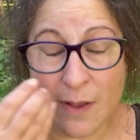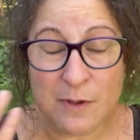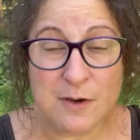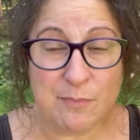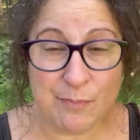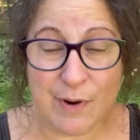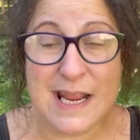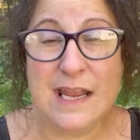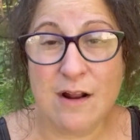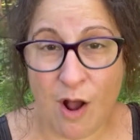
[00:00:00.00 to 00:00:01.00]
I'm gonna
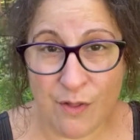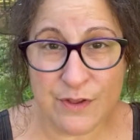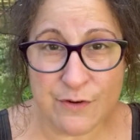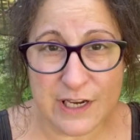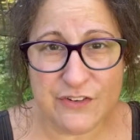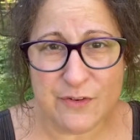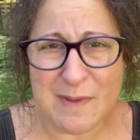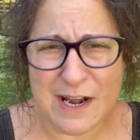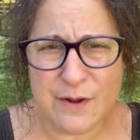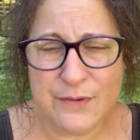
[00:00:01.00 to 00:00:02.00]
bring in all the green
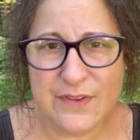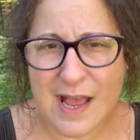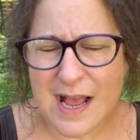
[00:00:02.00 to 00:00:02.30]
tomatoes.